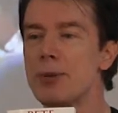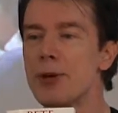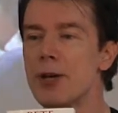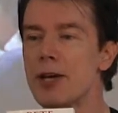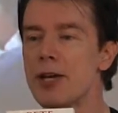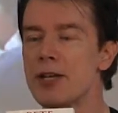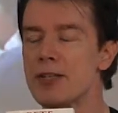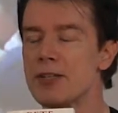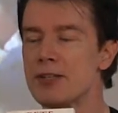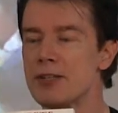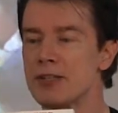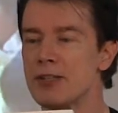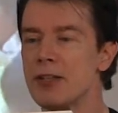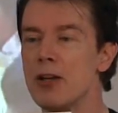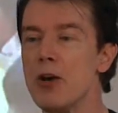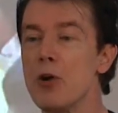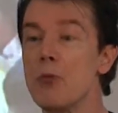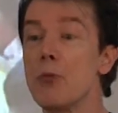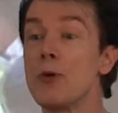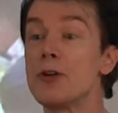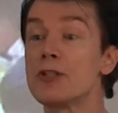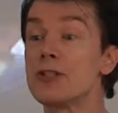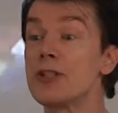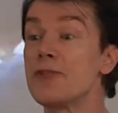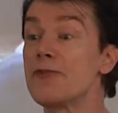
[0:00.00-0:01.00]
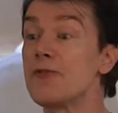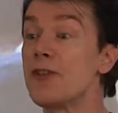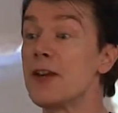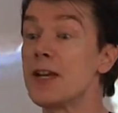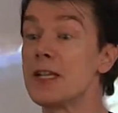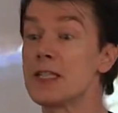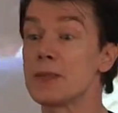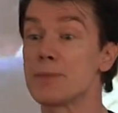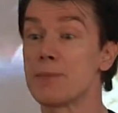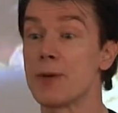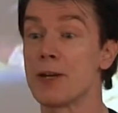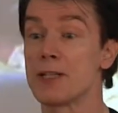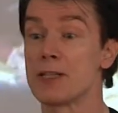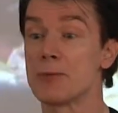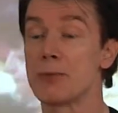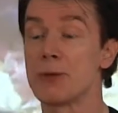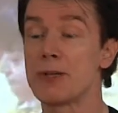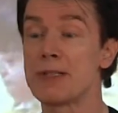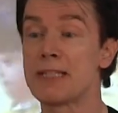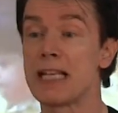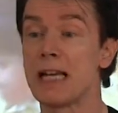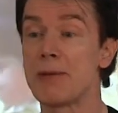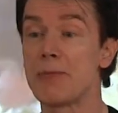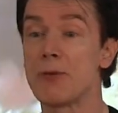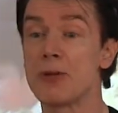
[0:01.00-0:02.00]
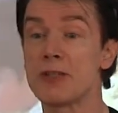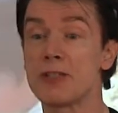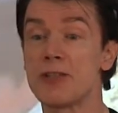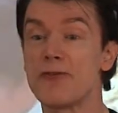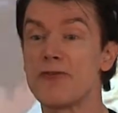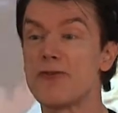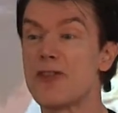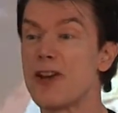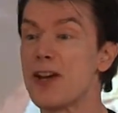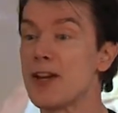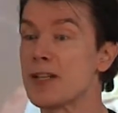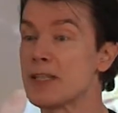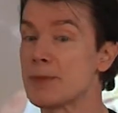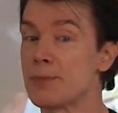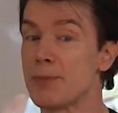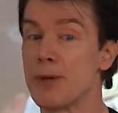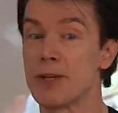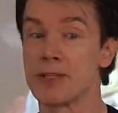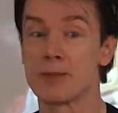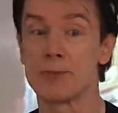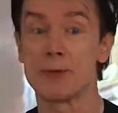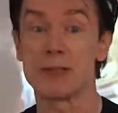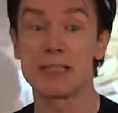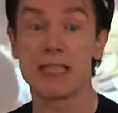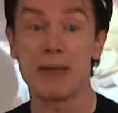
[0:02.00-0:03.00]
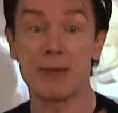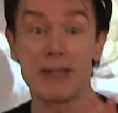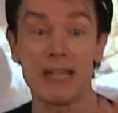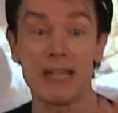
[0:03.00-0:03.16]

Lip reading: person. What's the first person? What is that? What's the first person? What is that?